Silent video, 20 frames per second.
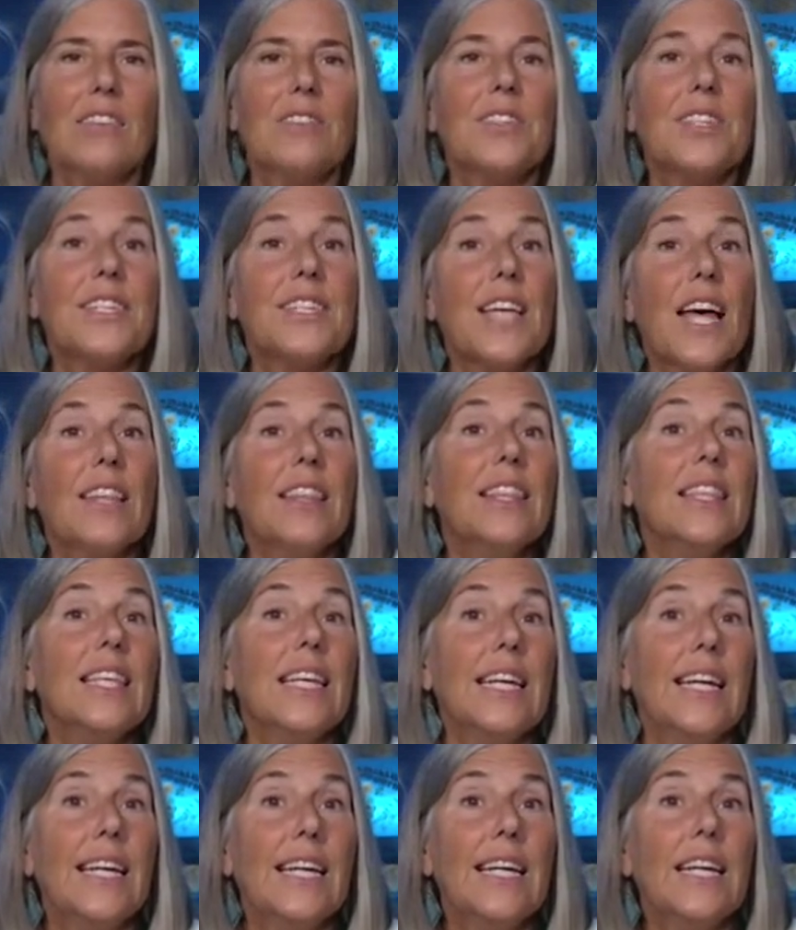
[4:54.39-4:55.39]

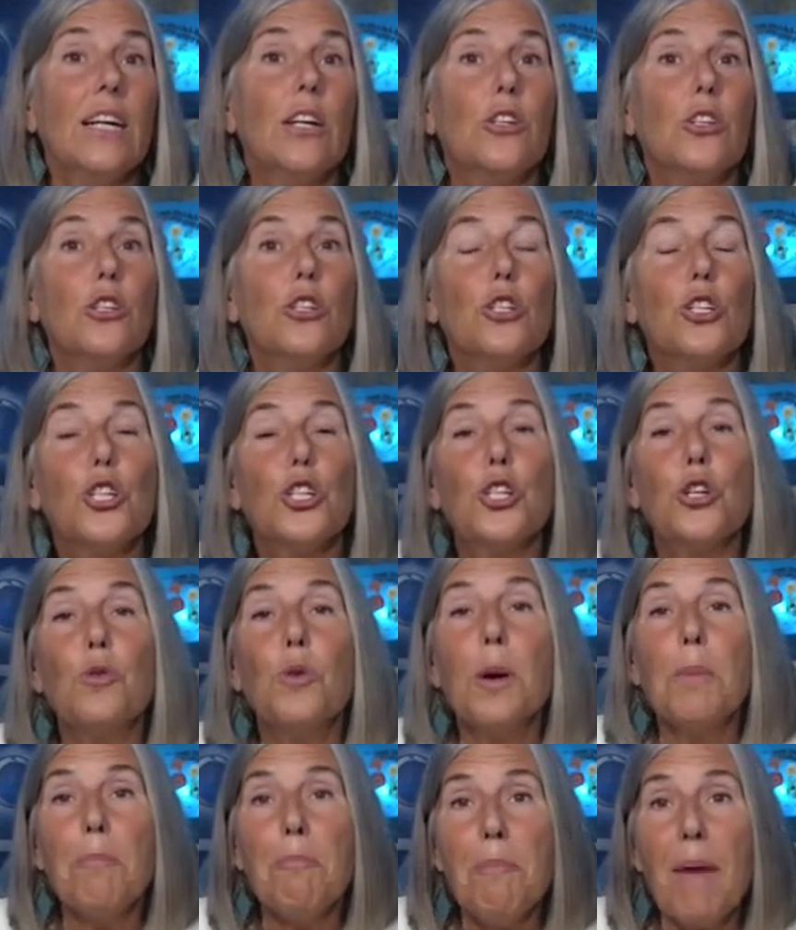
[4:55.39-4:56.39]
Suddenly,
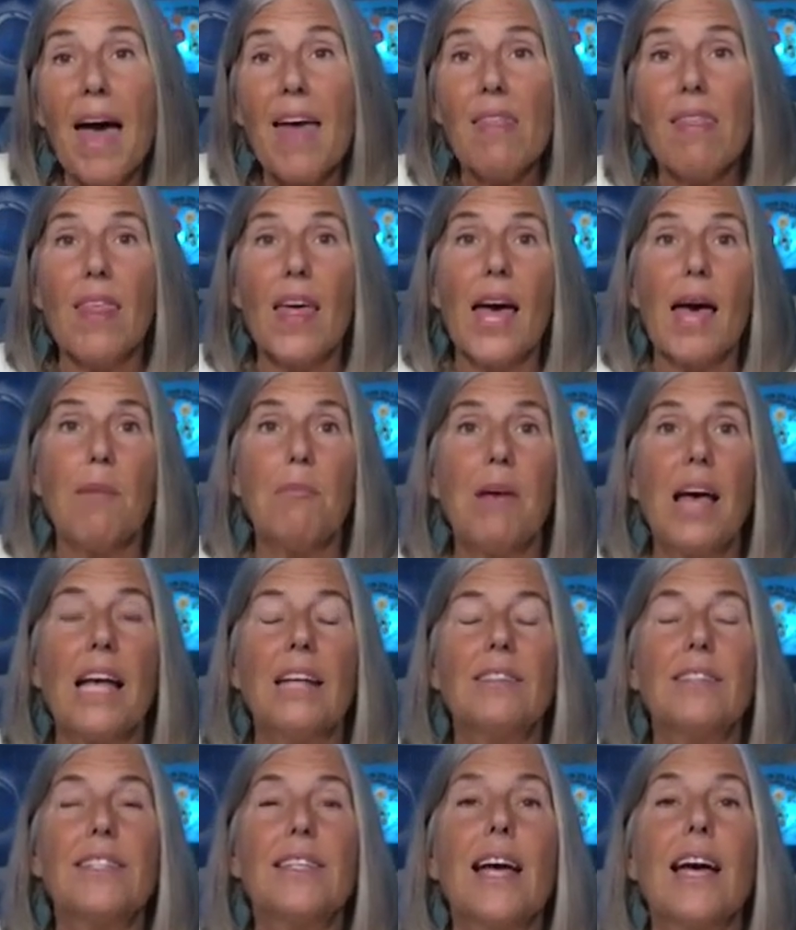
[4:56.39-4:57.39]
Yeshua met them
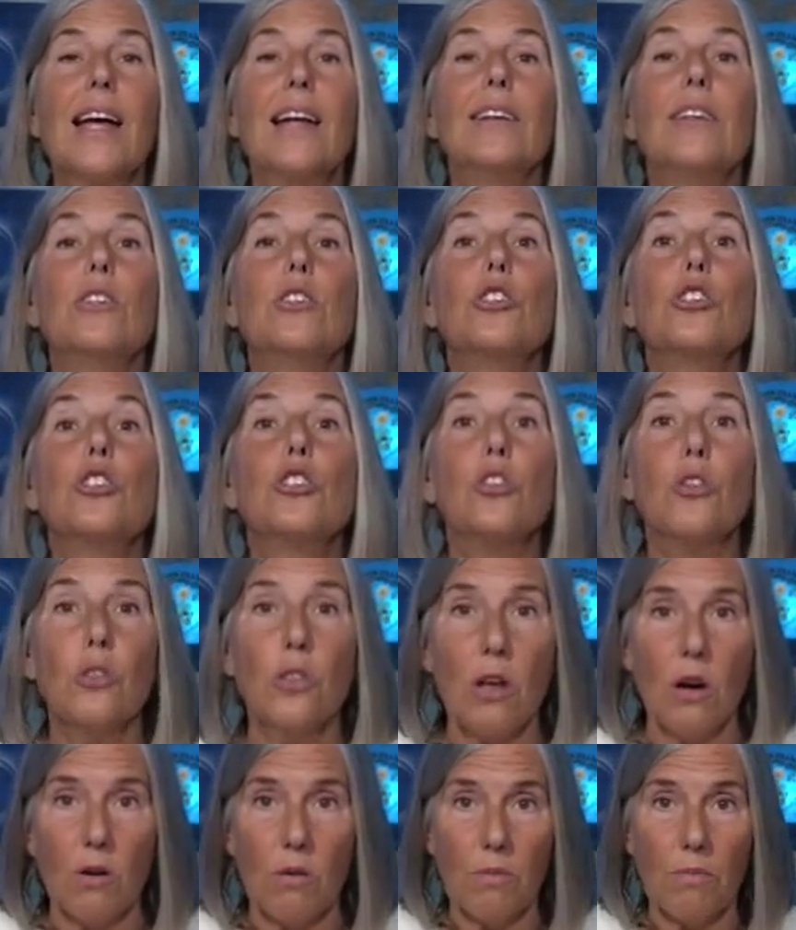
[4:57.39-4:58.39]
and said,
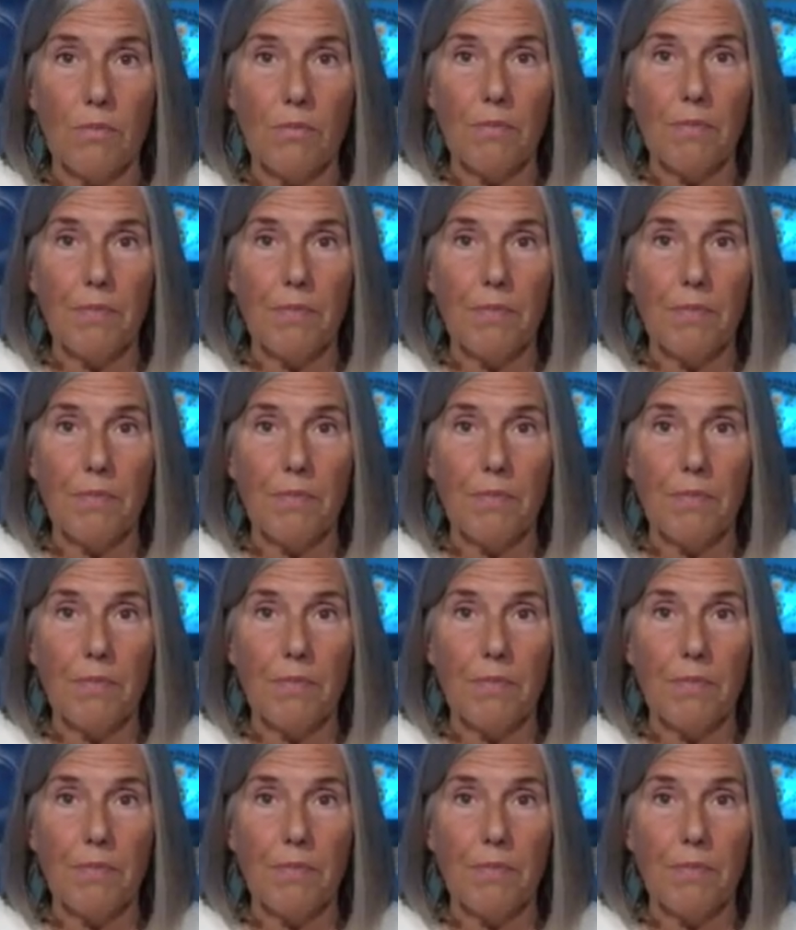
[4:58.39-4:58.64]
Shalom.